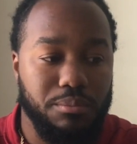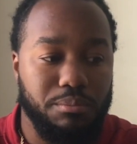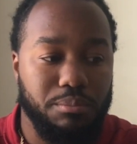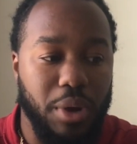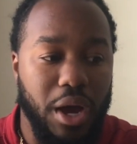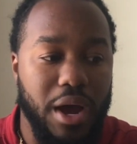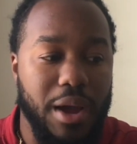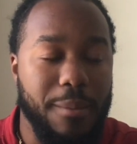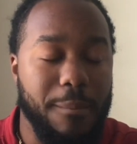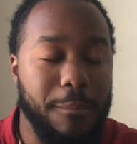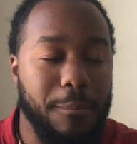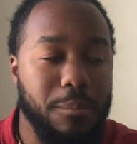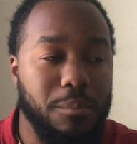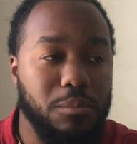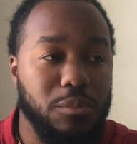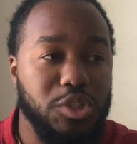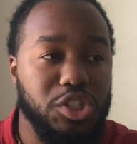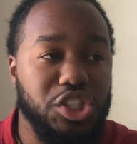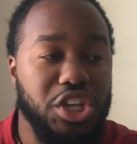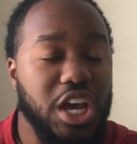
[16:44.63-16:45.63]
by
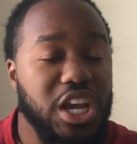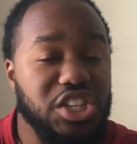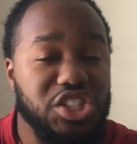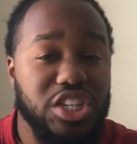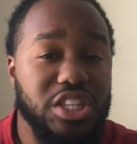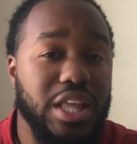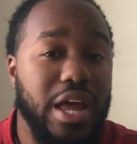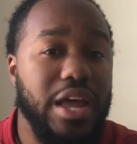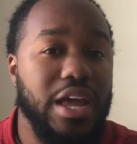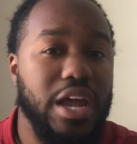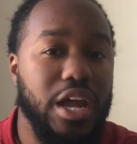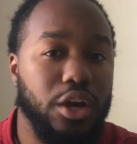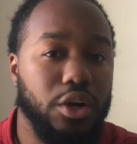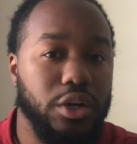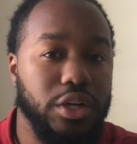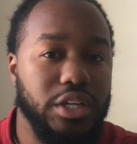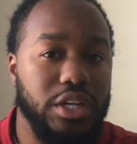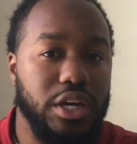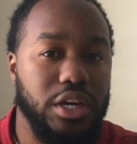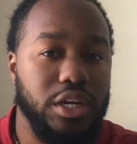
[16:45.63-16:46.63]
changing that
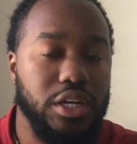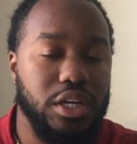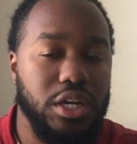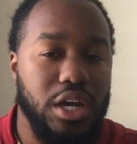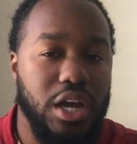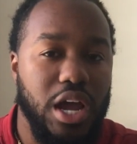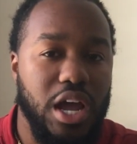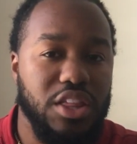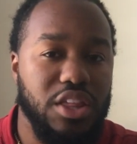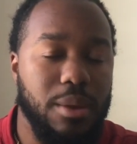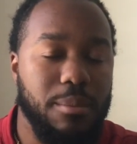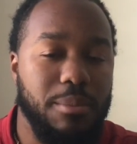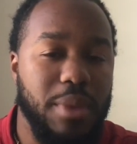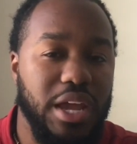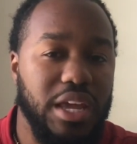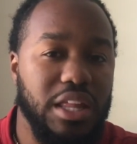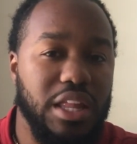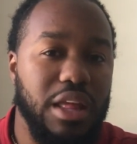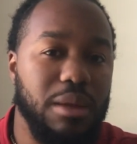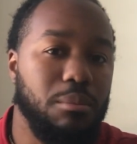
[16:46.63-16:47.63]
area and then
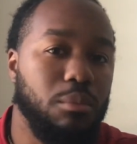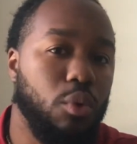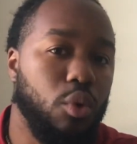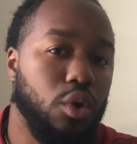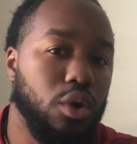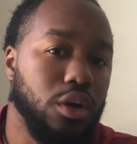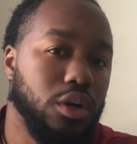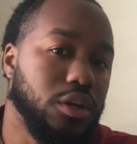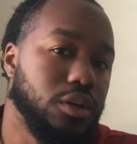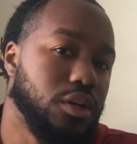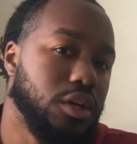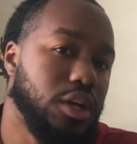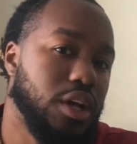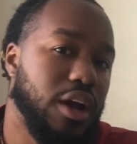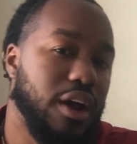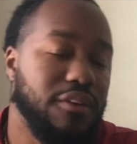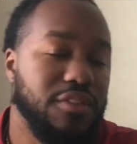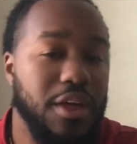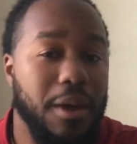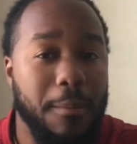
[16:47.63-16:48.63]
making it more
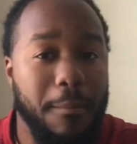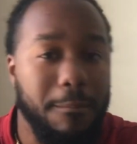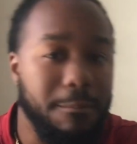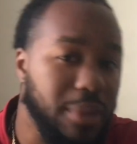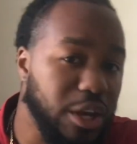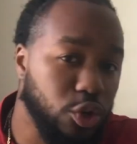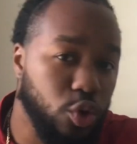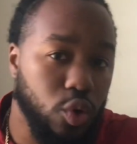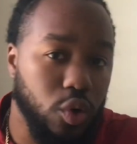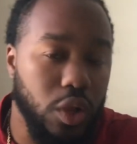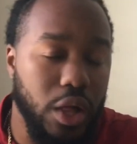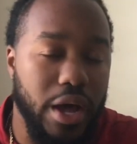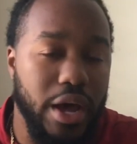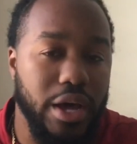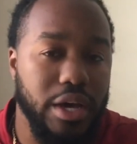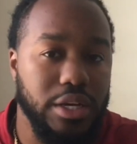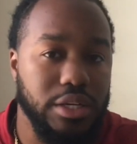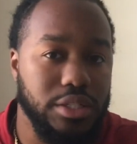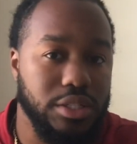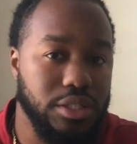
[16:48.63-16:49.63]
of the middle
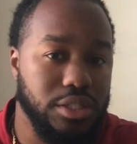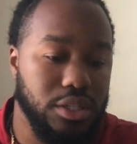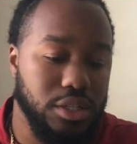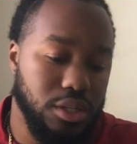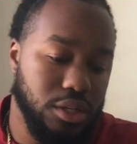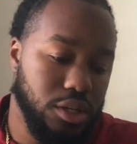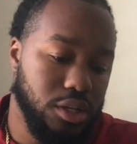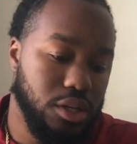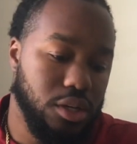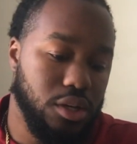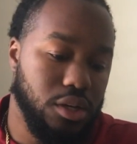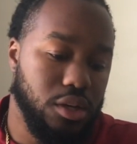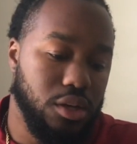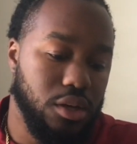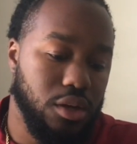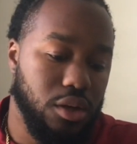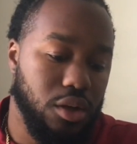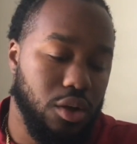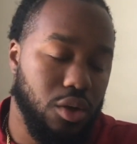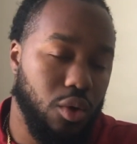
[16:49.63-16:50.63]
class
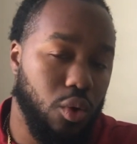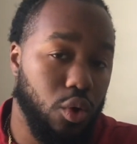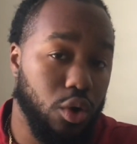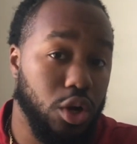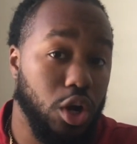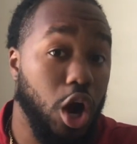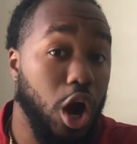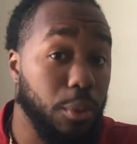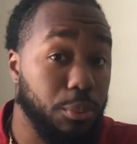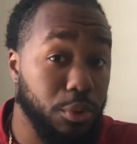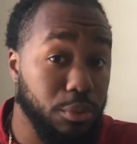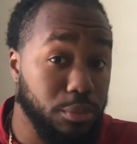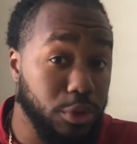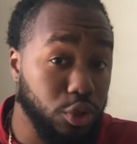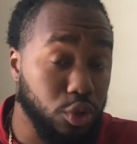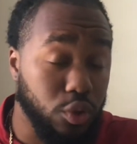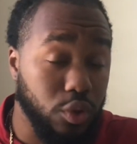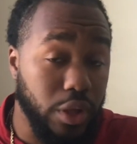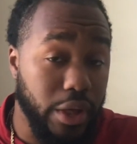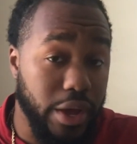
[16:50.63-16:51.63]
or upper
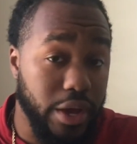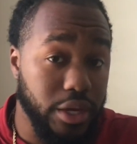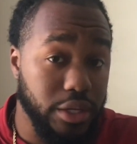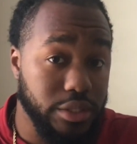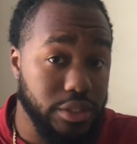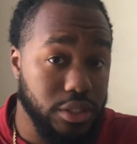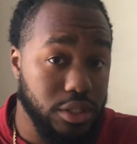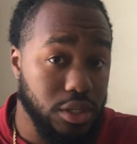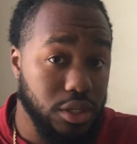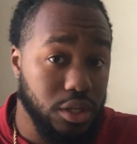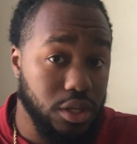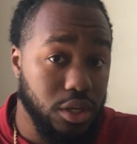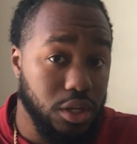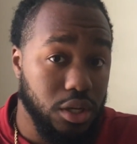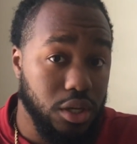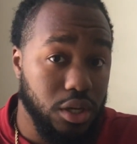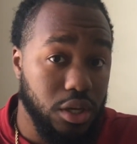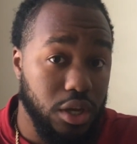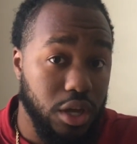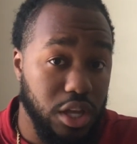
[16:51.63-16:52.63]
middle class,
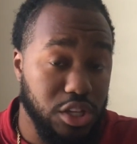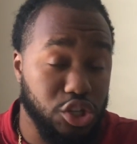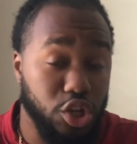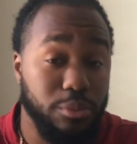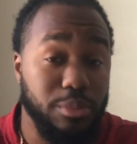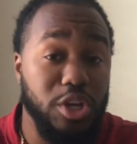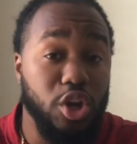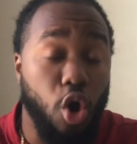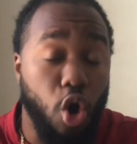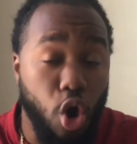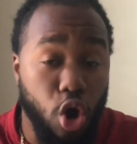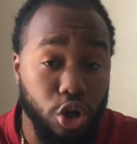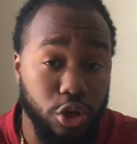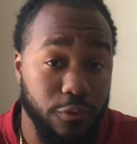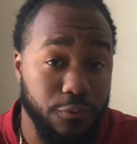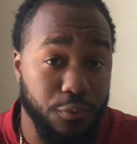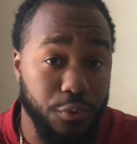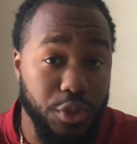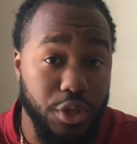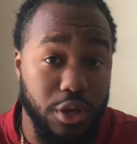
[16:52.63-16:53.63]
it's going to be harder
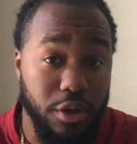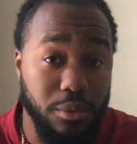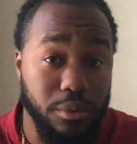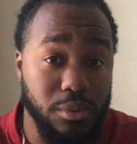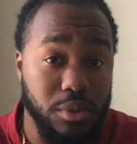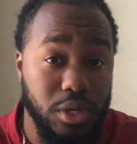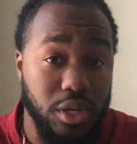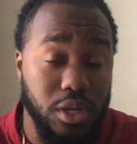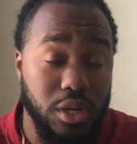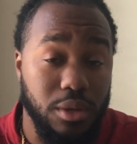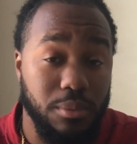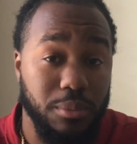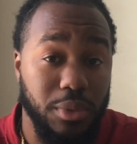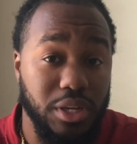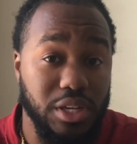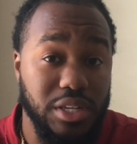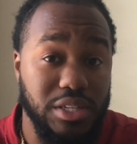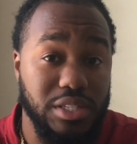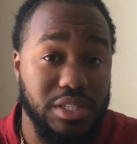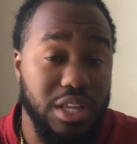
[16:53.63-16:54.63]
for them
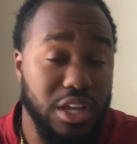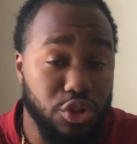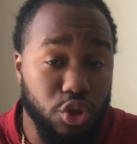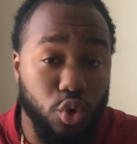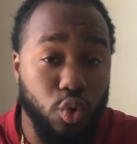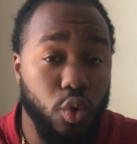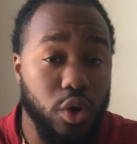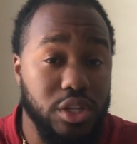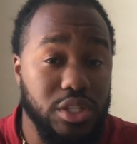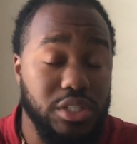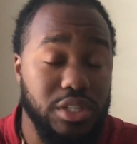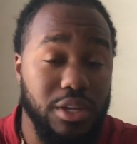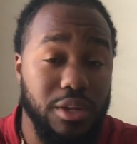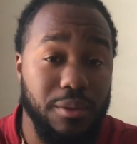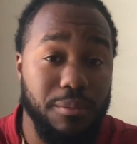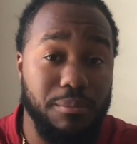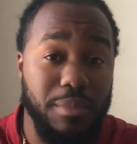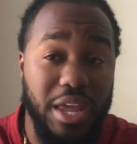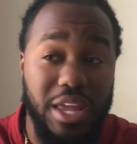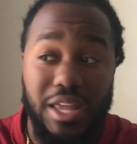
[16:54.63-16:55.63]
because then they're going to
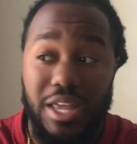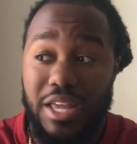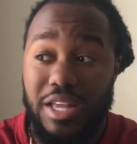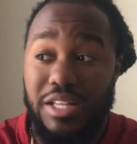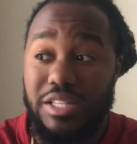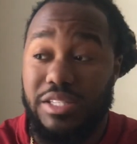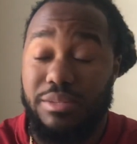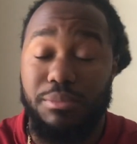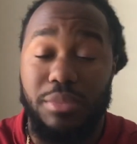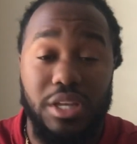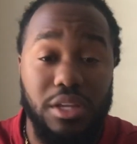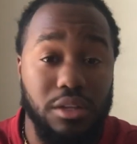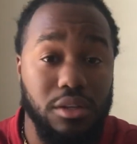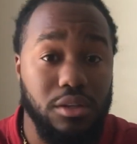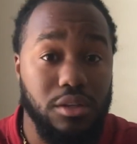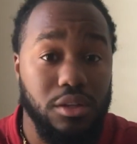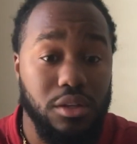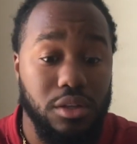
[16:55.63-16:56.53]
make ends meet.